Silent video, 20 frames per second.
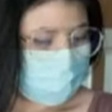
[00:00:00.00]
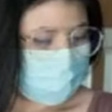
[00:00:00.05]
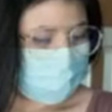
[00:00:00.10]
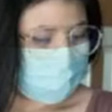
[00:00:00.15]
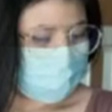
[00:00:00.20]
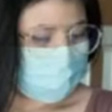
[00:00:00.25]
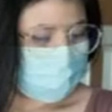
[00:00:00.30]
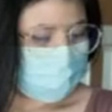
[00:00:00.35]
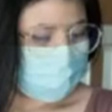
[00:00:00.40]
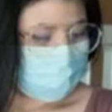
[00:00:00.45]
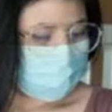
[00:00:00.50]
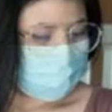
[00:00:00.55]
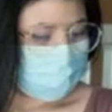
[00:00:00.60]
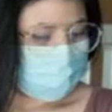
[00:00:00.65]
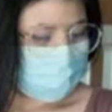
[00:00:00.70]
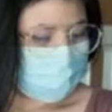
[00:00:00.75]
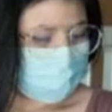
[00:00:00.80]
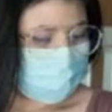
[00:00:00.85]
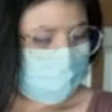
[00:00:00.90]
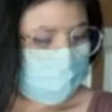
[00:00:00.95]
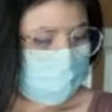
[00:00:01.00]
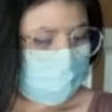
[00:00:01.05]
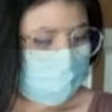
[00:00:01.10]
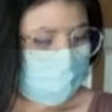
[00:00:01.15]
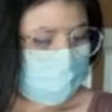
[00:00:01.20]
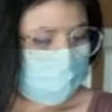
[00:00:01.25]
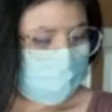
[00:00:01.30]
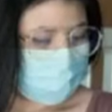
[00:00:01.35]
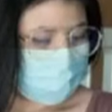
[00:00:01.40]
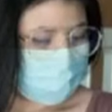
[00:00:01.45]

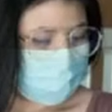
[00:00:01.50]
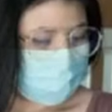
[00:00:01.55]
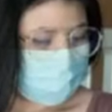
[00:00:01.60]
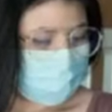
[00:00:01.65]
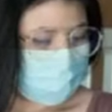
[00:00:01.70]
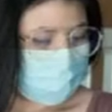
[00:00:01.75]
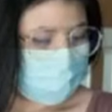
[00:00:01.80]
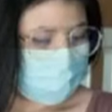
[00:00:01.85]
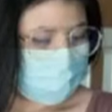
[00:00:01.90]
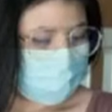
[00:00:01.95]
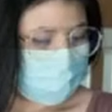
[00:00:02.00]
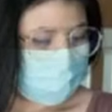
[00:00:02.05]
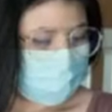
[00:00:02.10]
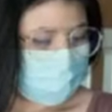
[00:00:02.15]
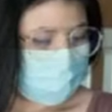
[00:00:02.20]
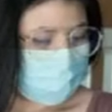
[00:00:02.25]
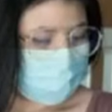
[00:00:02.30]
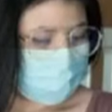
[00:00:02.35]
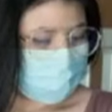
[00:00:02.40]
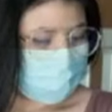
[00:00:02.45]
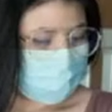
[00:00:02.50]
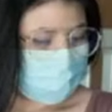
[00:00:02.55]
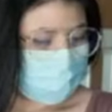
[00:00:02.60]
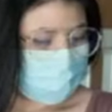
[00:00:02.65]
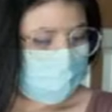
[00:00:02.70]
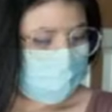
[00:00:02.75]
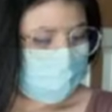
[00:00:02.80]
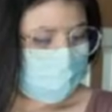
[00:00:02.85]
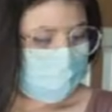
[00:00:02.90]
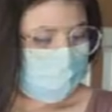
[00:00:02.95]

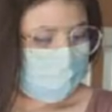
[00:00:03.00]
(no one is talking)